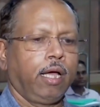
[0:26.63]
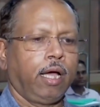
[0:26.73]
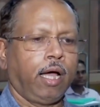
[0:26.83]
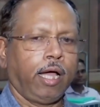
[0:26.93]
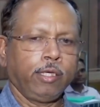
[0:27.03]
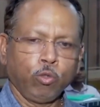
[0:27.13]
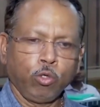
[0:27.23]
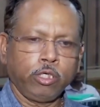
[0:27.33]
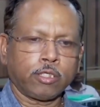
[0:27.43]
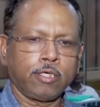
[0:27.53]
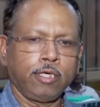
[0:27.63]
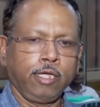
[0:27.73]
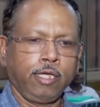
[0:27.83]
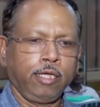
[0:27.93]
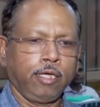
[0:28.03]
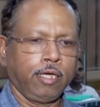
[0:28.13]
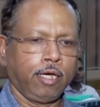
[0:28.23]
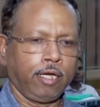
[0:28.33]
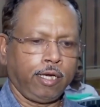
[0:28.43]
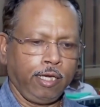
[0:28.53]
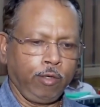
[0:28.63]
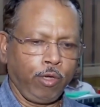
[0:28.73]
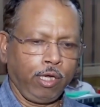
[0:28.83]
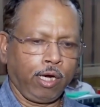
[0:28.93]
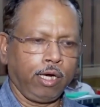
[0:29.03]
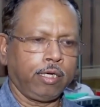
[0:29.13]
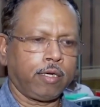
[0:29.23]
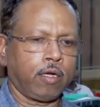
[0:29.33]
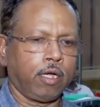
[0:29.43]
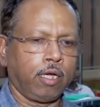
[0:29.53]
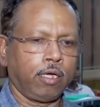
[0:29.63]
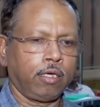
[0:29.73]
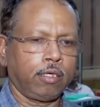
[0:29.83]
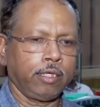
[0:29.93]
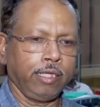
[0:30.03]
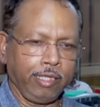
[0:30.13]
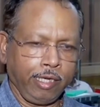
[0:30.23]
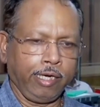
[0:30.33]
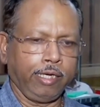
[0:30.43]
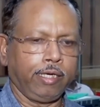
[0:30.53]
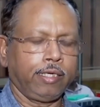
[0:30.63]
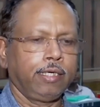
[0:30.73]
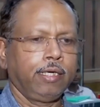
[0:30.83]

As you know, yesterday railway had in the end